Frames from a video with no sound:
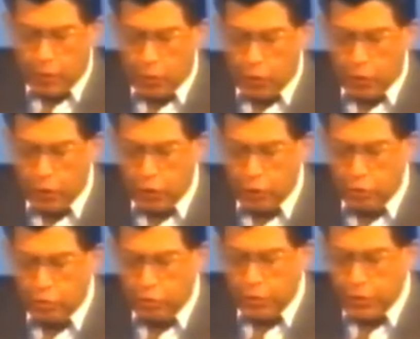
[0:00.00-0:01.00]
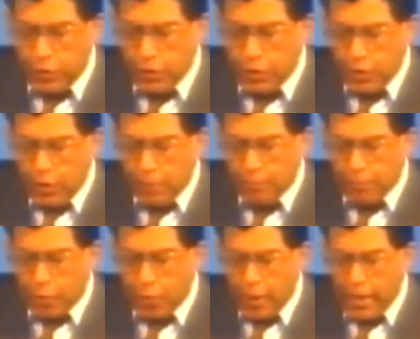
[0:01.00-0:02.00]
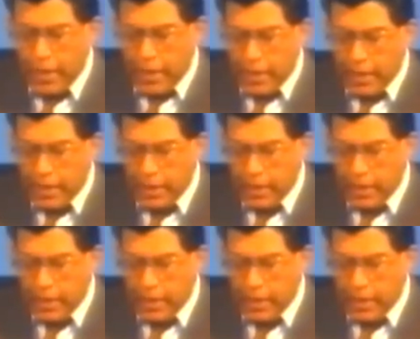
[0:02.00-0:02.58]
one who was praying